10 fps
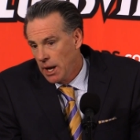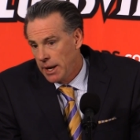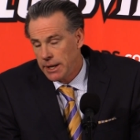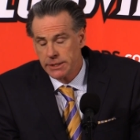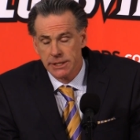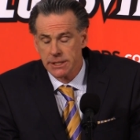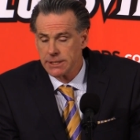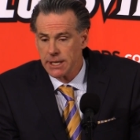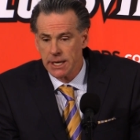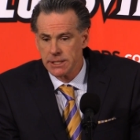it's
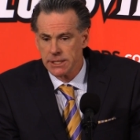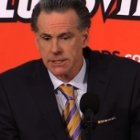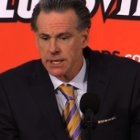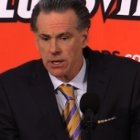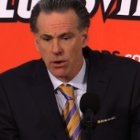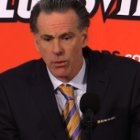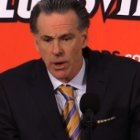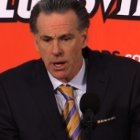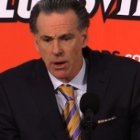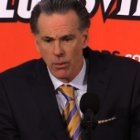just uh, it just didn't go
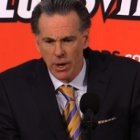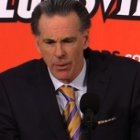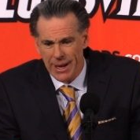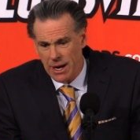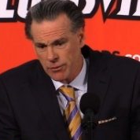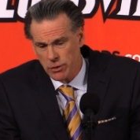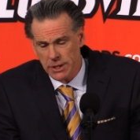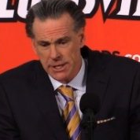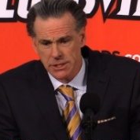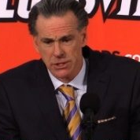uh, well. We got off to a
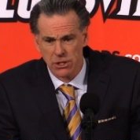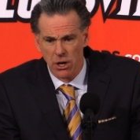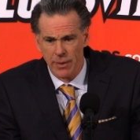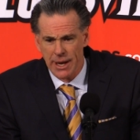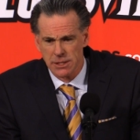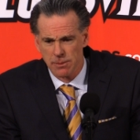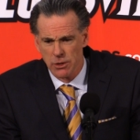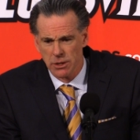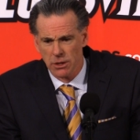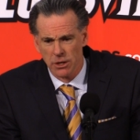decent start. We had some
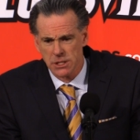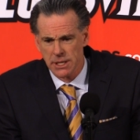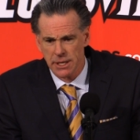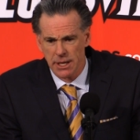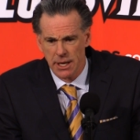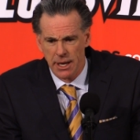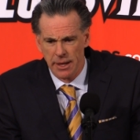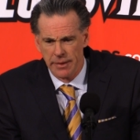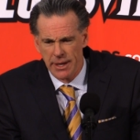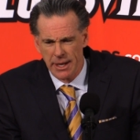good looks, and uh,
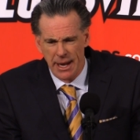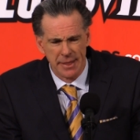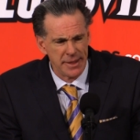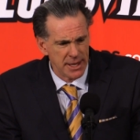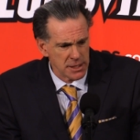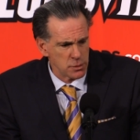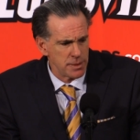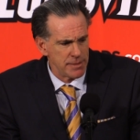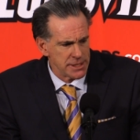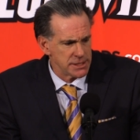and then I think as
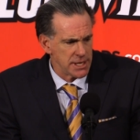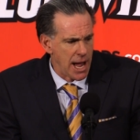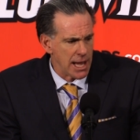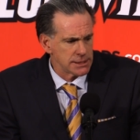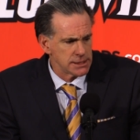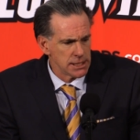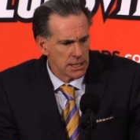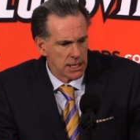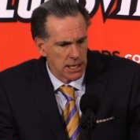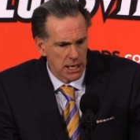we missed shots,
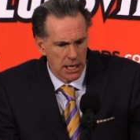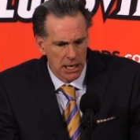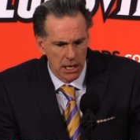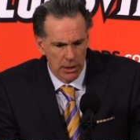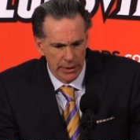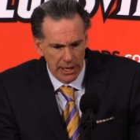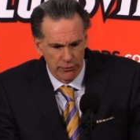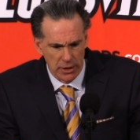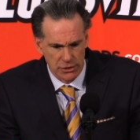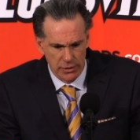uh, we got
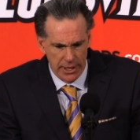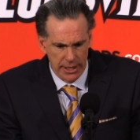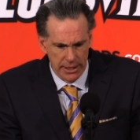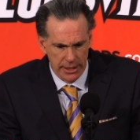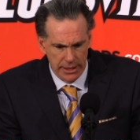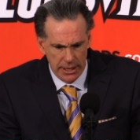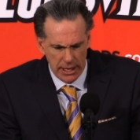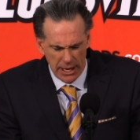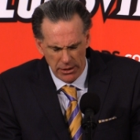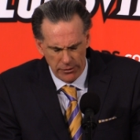frustrated, and
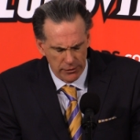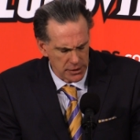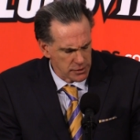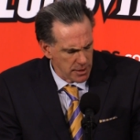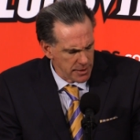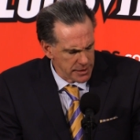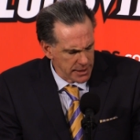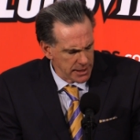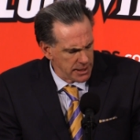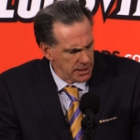uh, I don't know frustrated. I
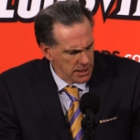think uh,